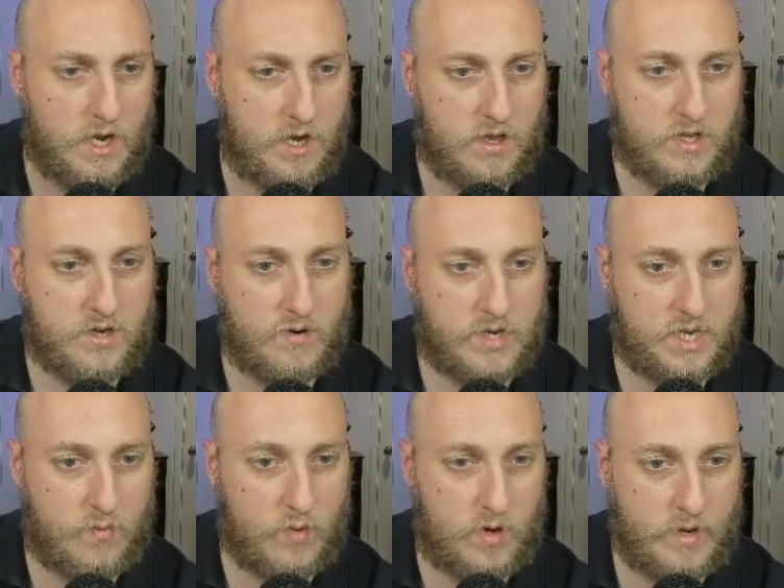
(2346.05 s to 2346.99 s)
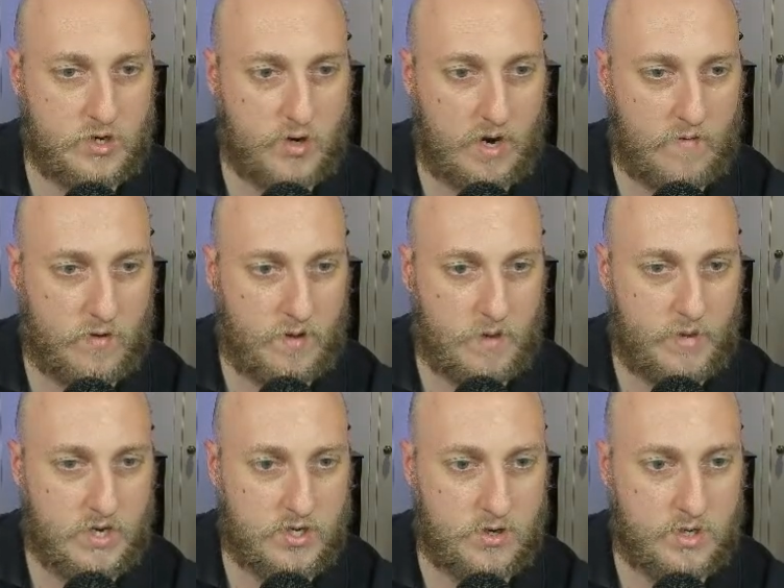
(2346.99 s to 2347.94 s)
Let's go to one of my travel
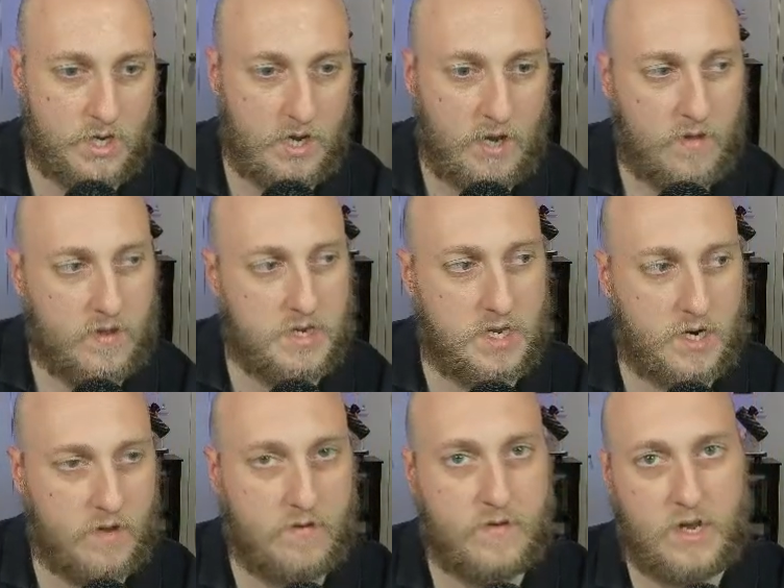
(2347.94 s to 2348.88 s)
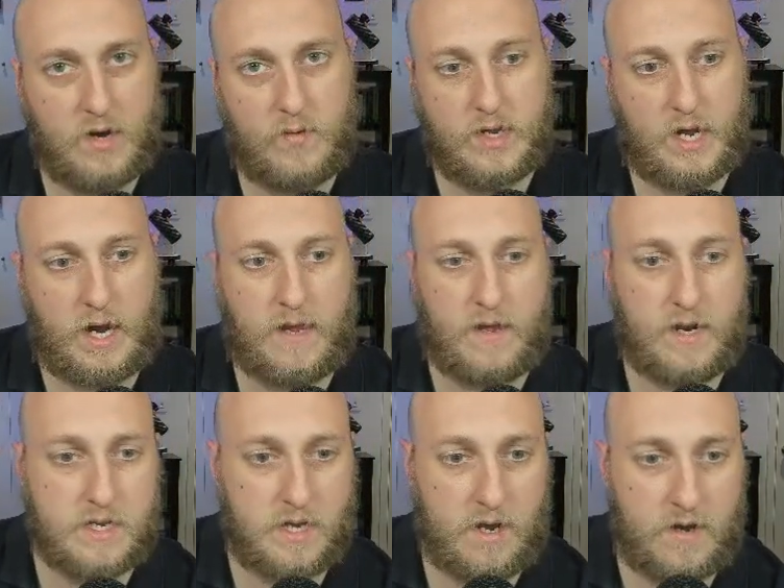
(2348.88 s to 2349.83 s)
pictures. This is another thing I wanted to highlight
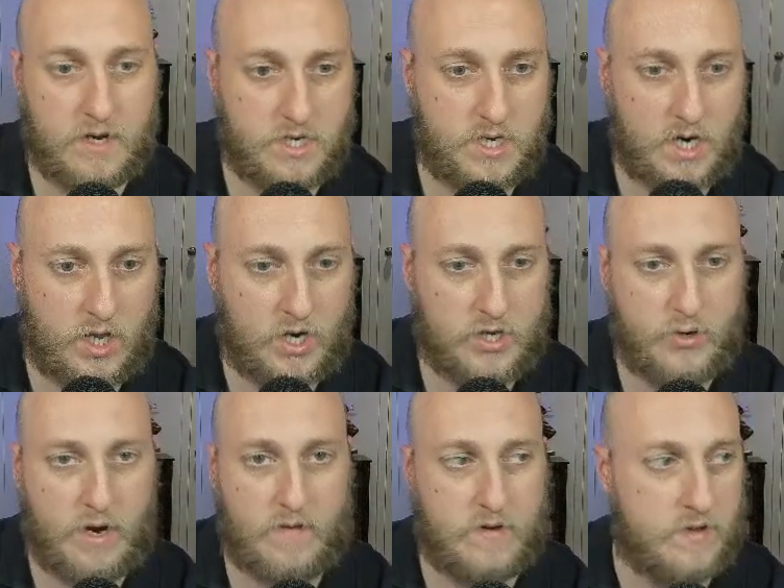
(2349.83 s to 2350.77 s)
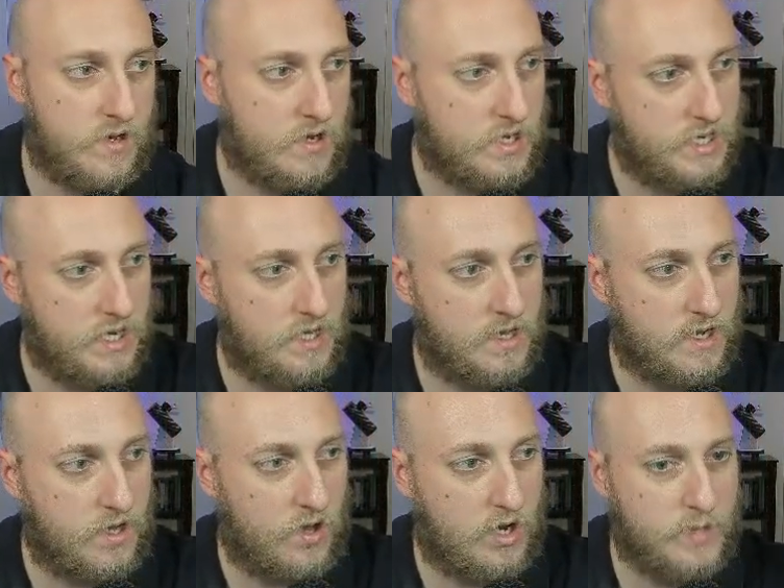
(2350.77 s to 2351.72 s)
is I actually done a lot of traveling. You can see it in the
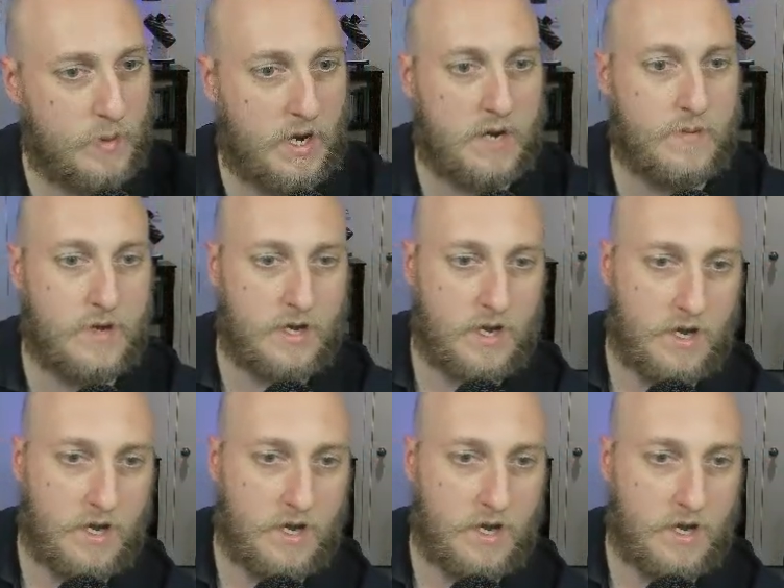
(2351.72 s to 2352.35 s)
collage behind me.